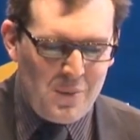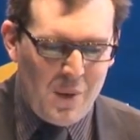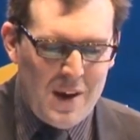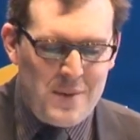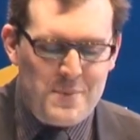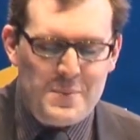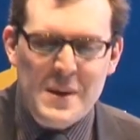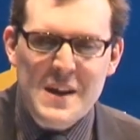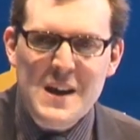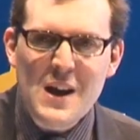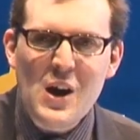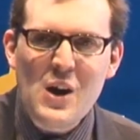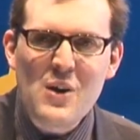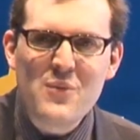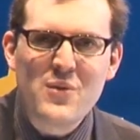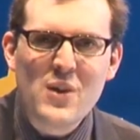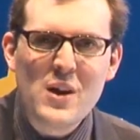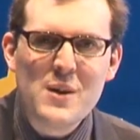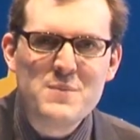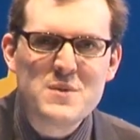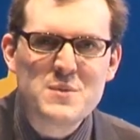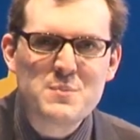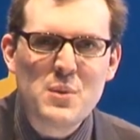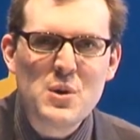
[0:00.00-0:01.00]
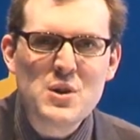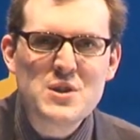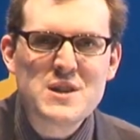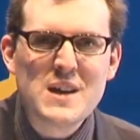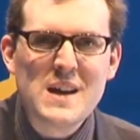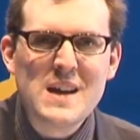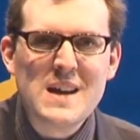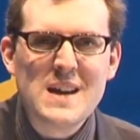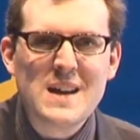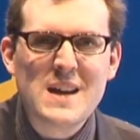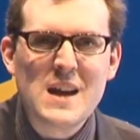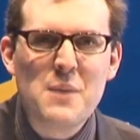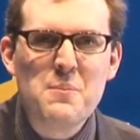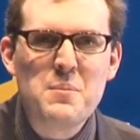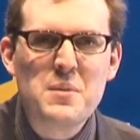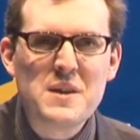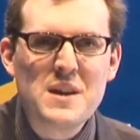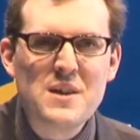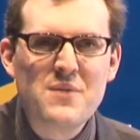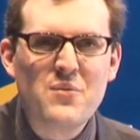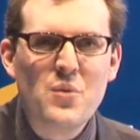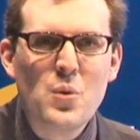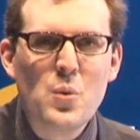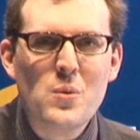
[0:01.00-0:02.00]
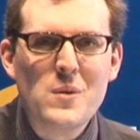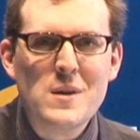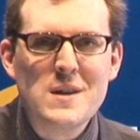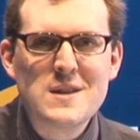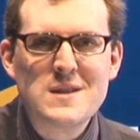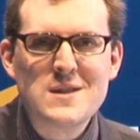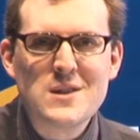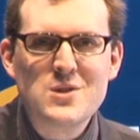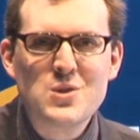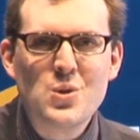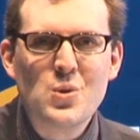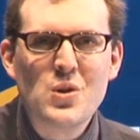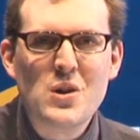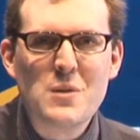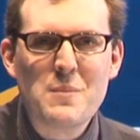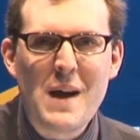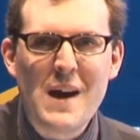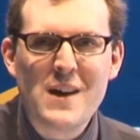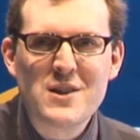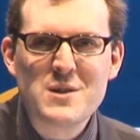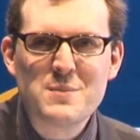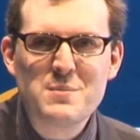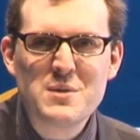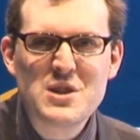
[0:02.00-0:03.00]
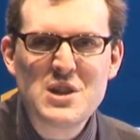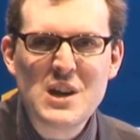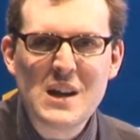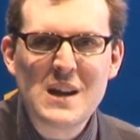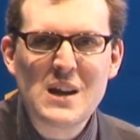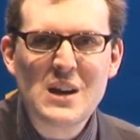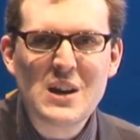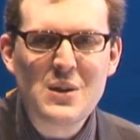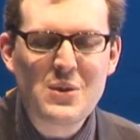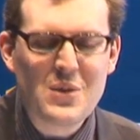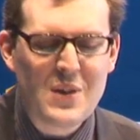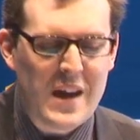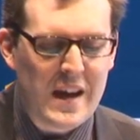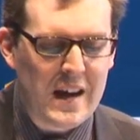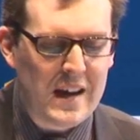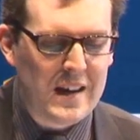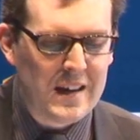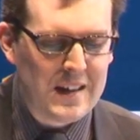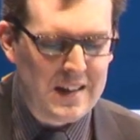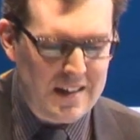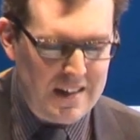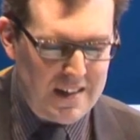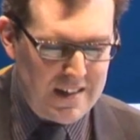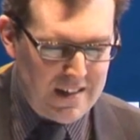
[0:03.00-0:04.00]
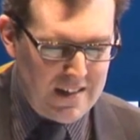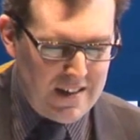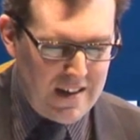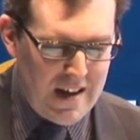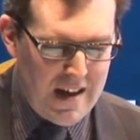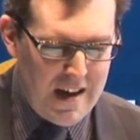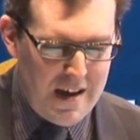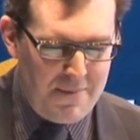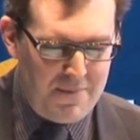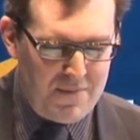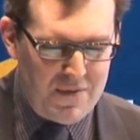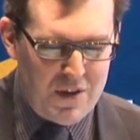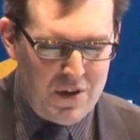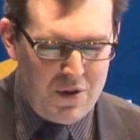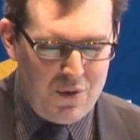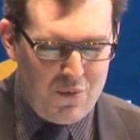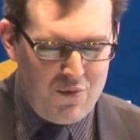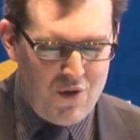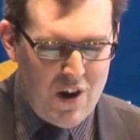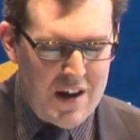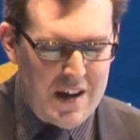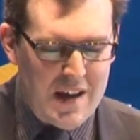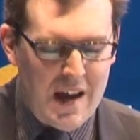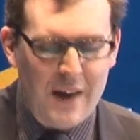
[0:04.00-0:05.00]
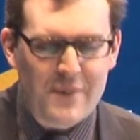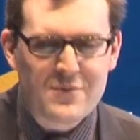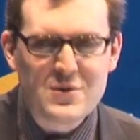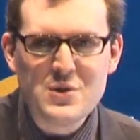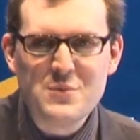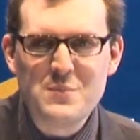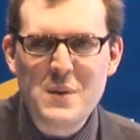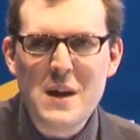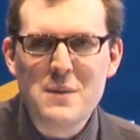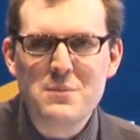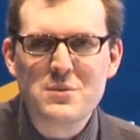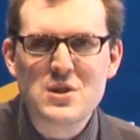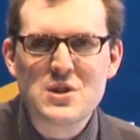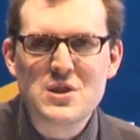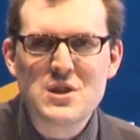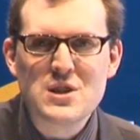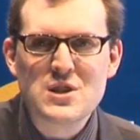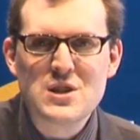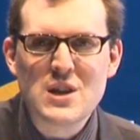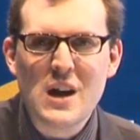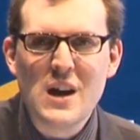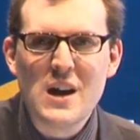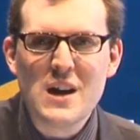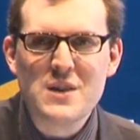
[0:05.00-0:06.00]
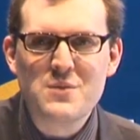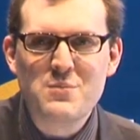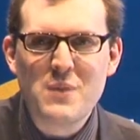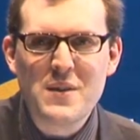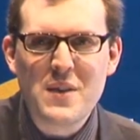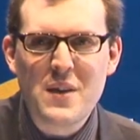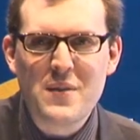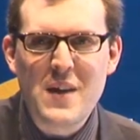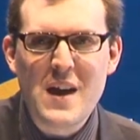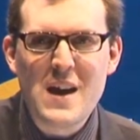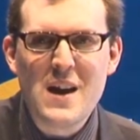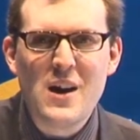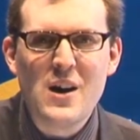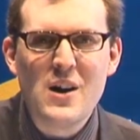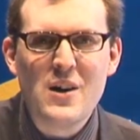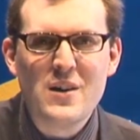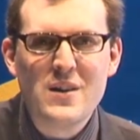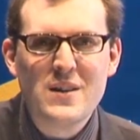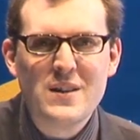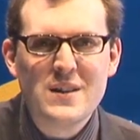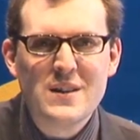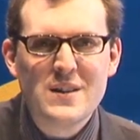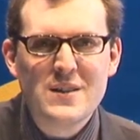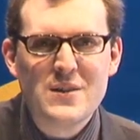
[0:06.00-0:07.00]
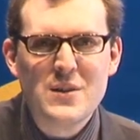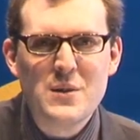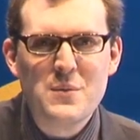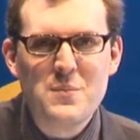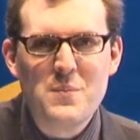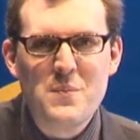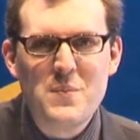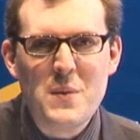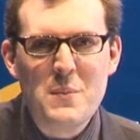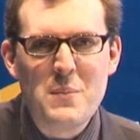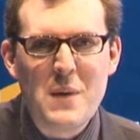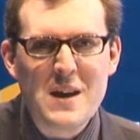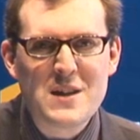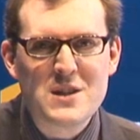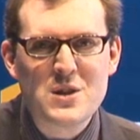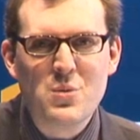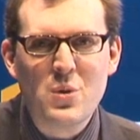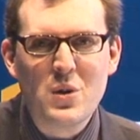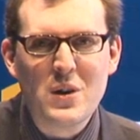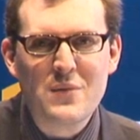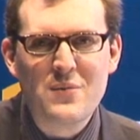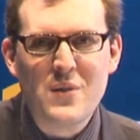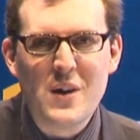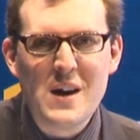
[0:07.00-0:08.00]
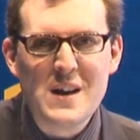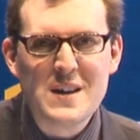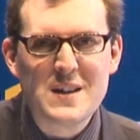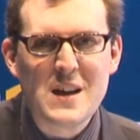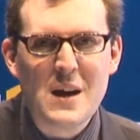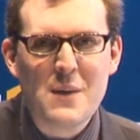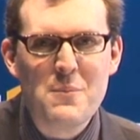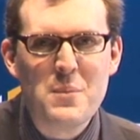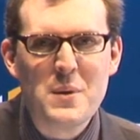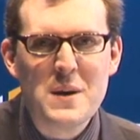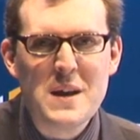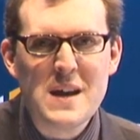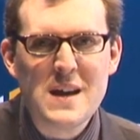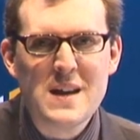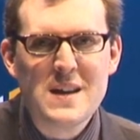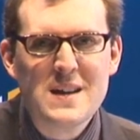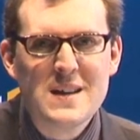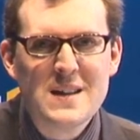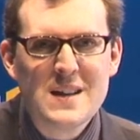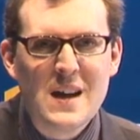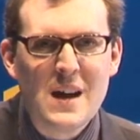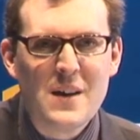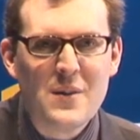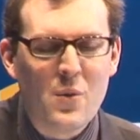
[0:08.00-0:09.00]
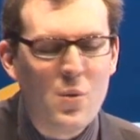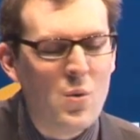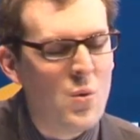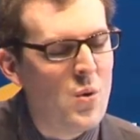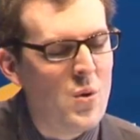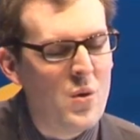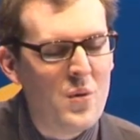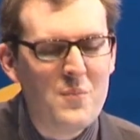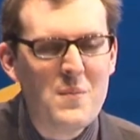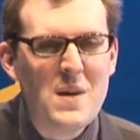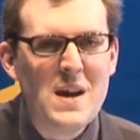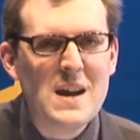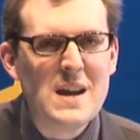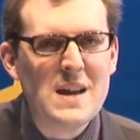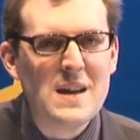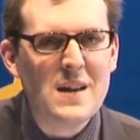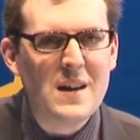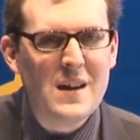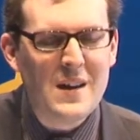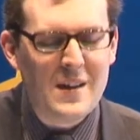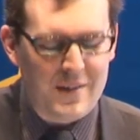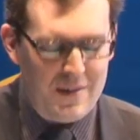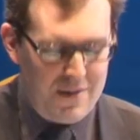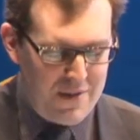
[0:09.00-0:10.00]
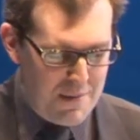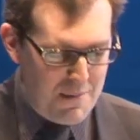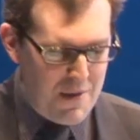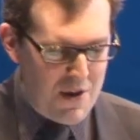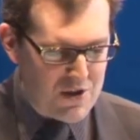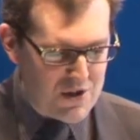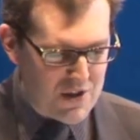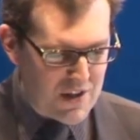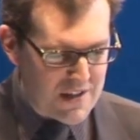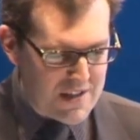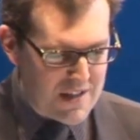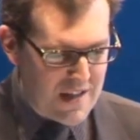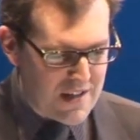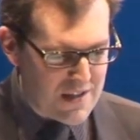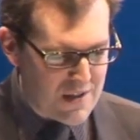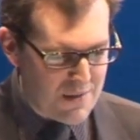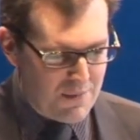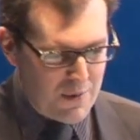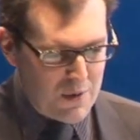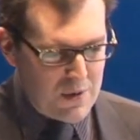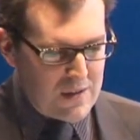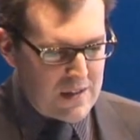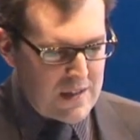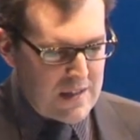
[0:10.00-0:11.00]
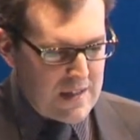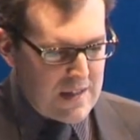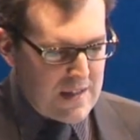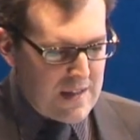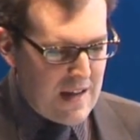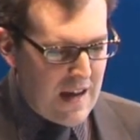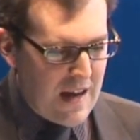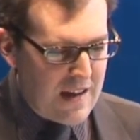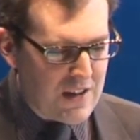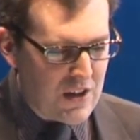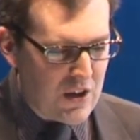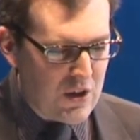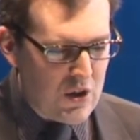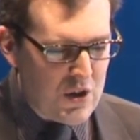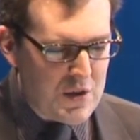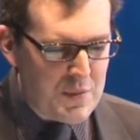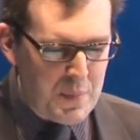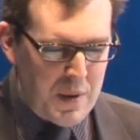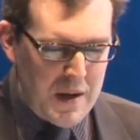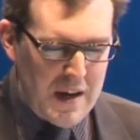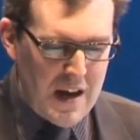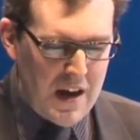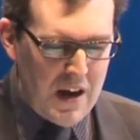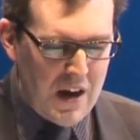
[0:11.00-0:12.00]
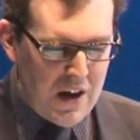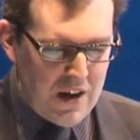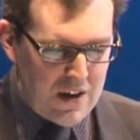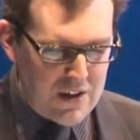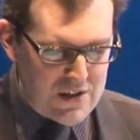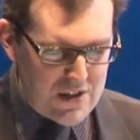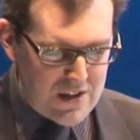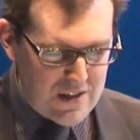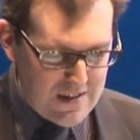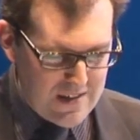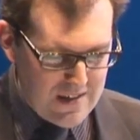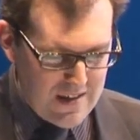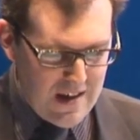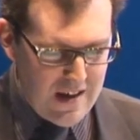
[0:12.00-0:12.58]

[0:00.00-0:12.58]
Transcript: when PR firms put a company forward to talk about a particular thing, you really have to be able to decide whether they are the best qualified company or really the most accessible. And good PRs,